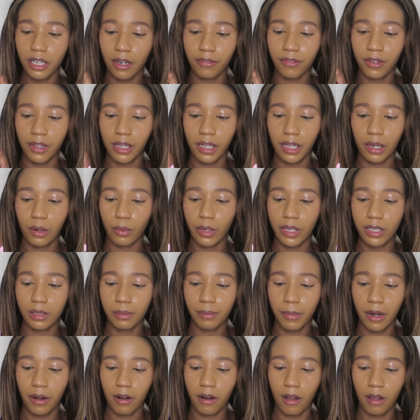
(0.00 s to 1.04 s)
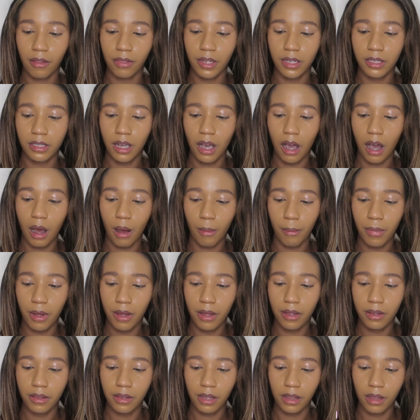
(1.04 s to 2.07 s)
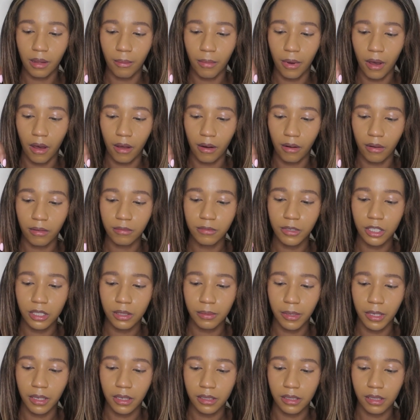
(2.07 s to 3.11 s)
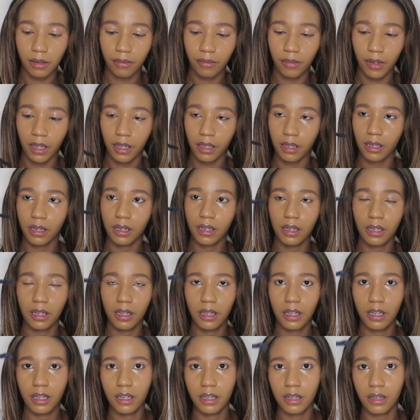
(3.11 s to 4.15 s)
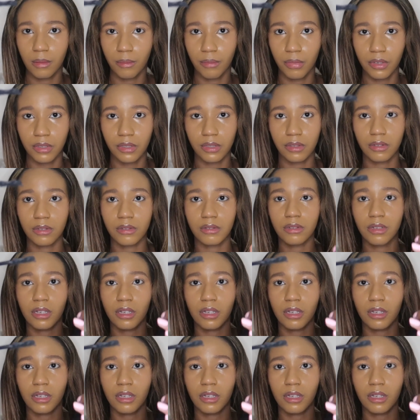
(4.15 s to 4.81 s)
I feel like it works better on the top than the bottom just because of like the bristle.